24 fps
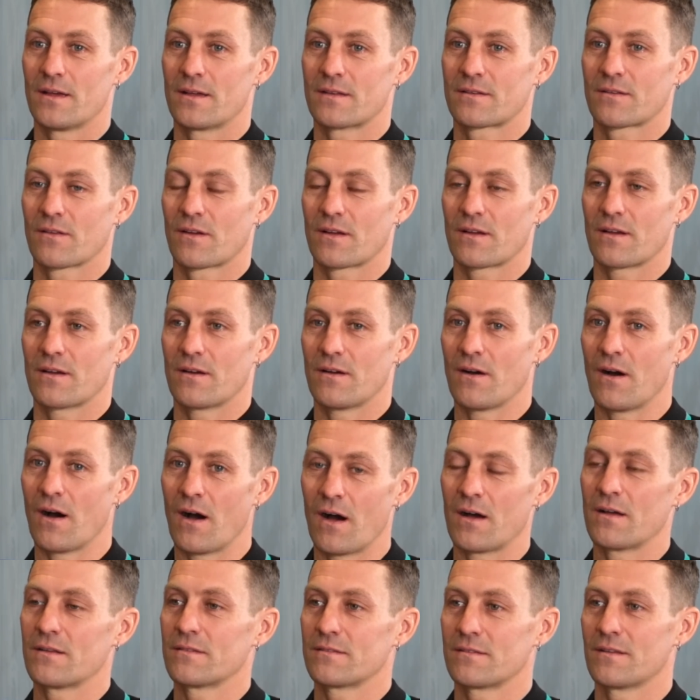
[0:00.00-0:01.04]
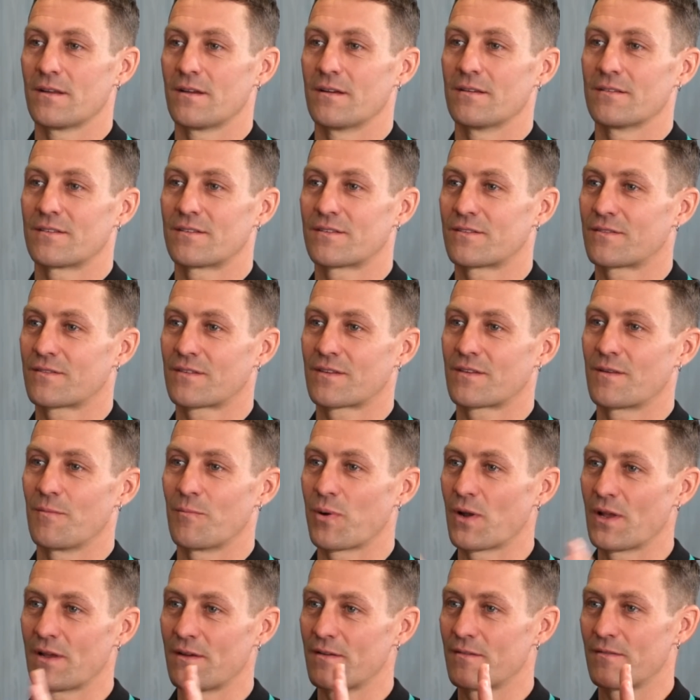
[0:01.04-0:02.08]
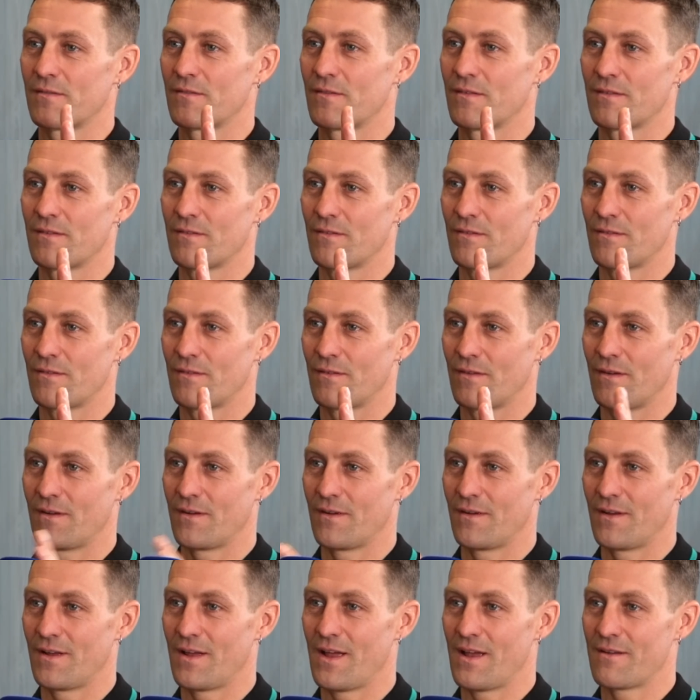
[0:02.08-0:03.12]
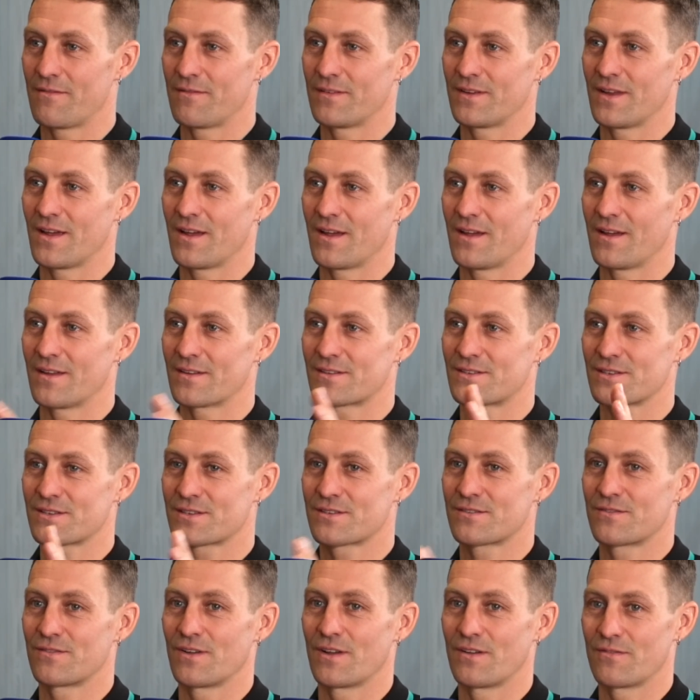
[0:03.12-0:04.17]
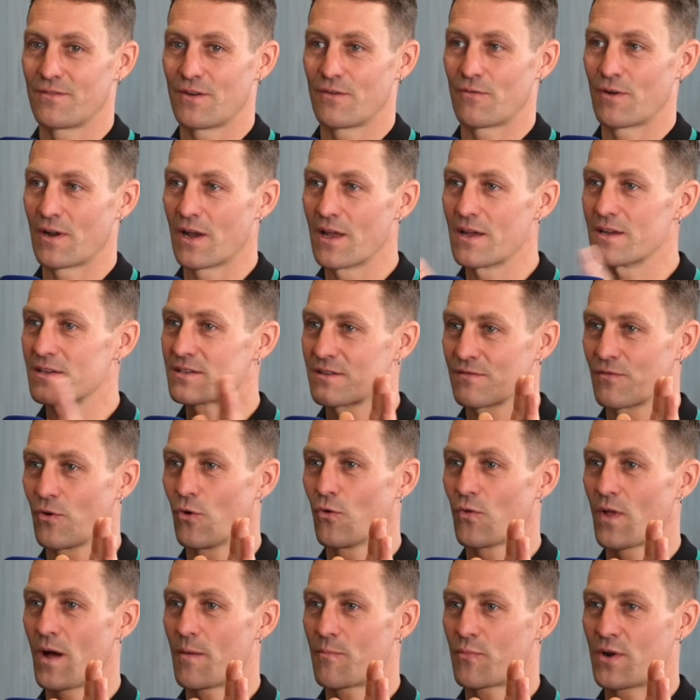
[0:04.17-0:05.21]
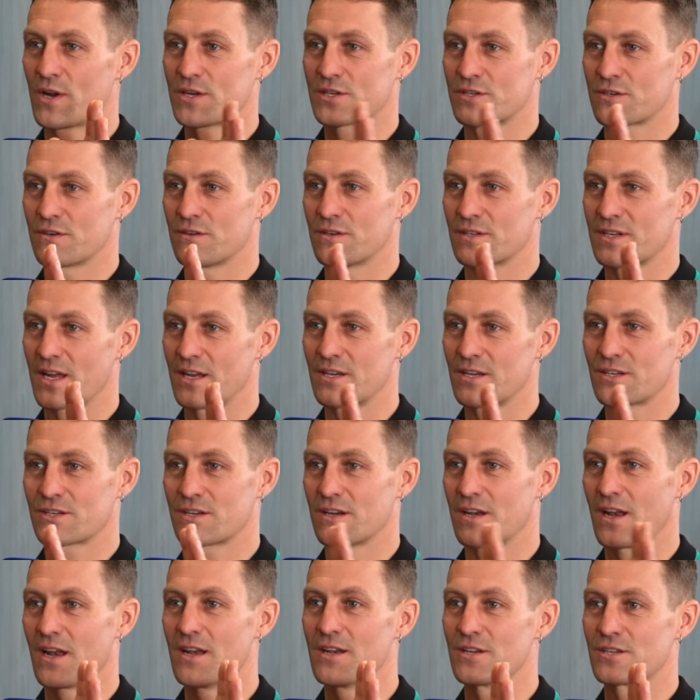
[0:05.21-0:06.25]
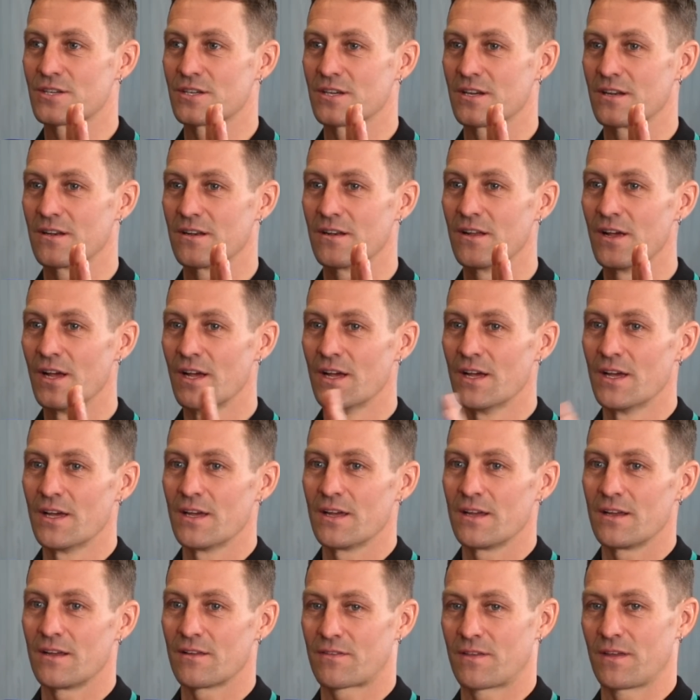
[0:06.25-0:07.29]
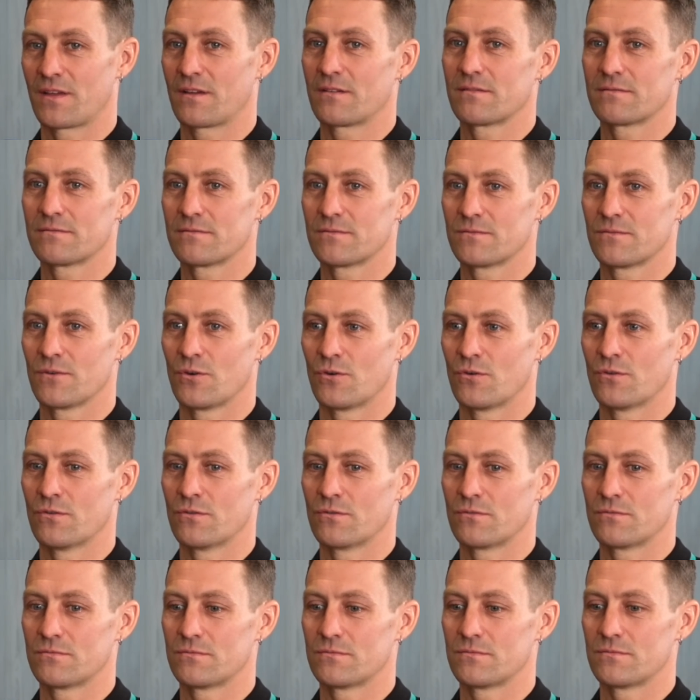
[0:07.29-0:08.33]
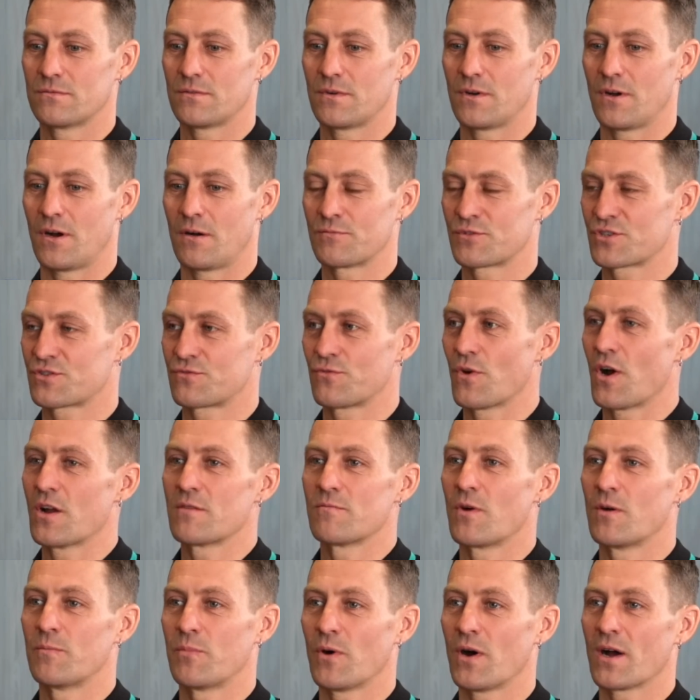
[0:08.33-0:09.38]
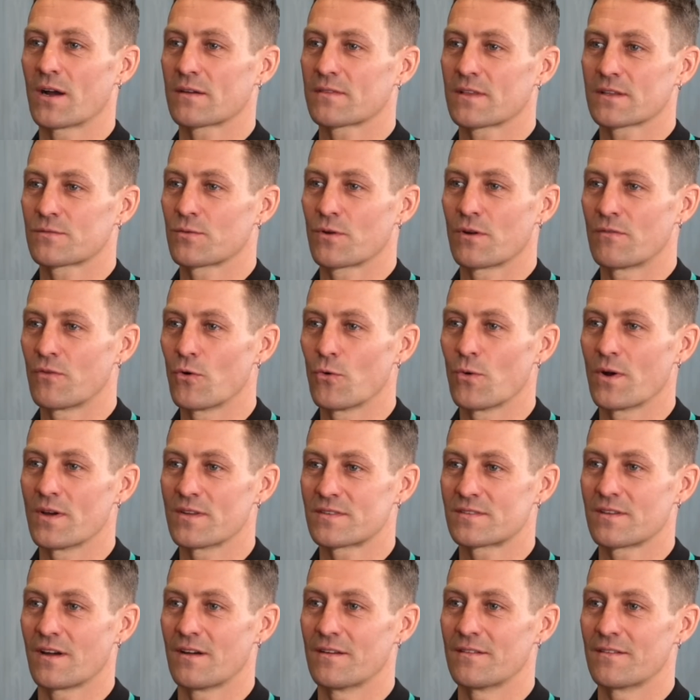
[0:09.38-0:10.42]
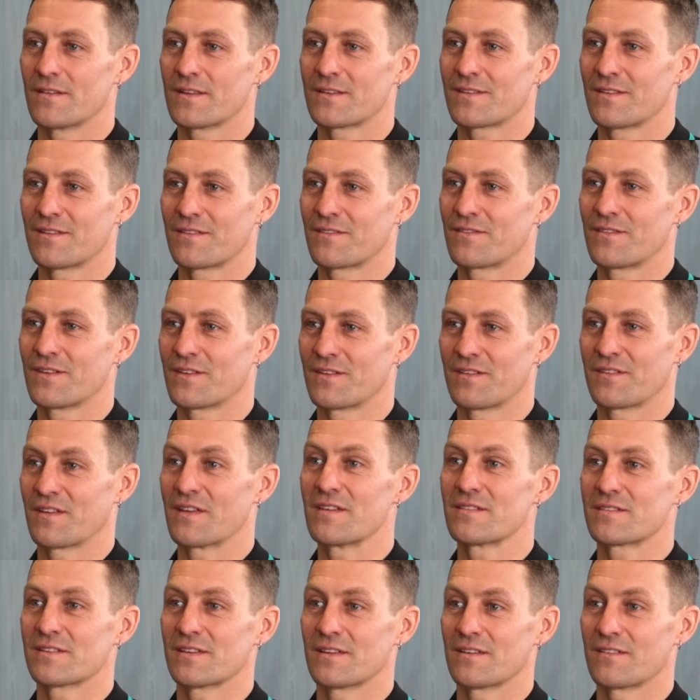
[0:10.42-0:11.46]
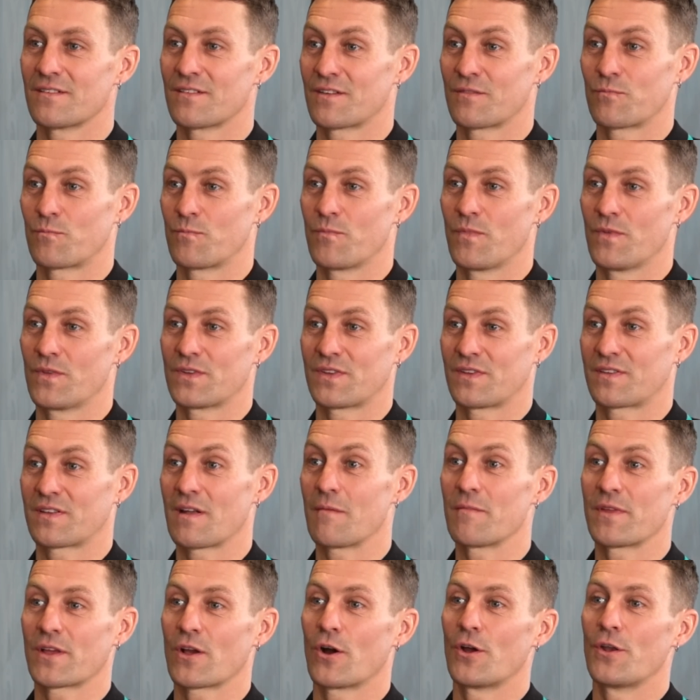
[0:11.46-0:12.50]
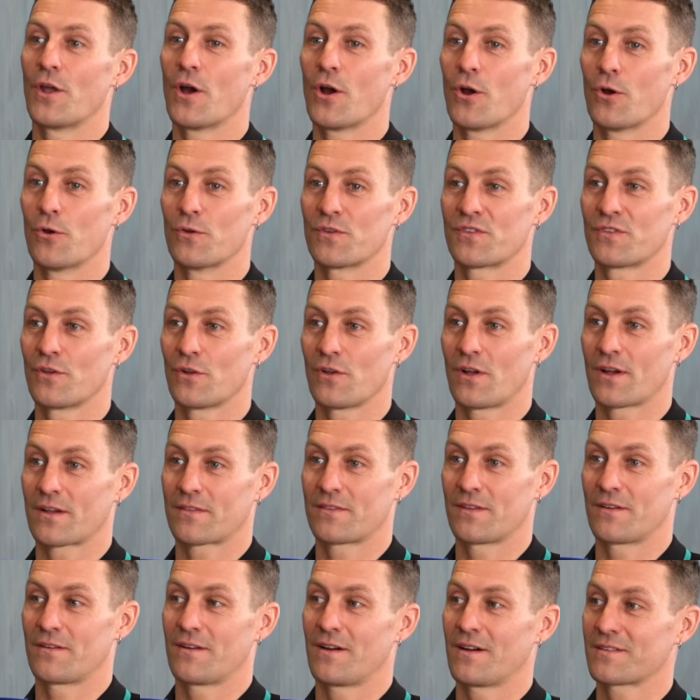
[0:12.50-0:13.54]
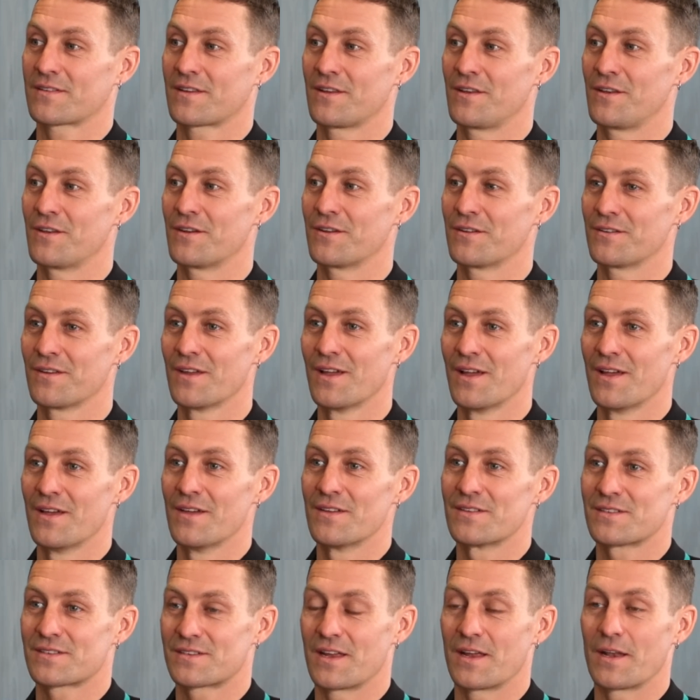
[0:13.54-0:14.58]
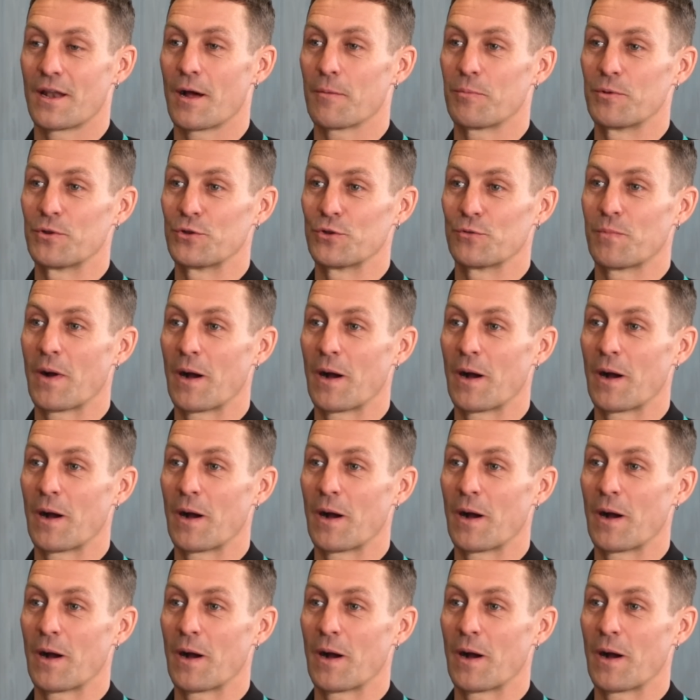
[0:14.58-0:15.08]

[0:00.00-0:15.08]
it's like you know, it's complete, everything just goes it's just a release of all that pressure and tension and energy, and you think, well, I'm just riding my bike, that's what I've always done, this is easy, this is something I know. It's not like they're asking you to stand up and do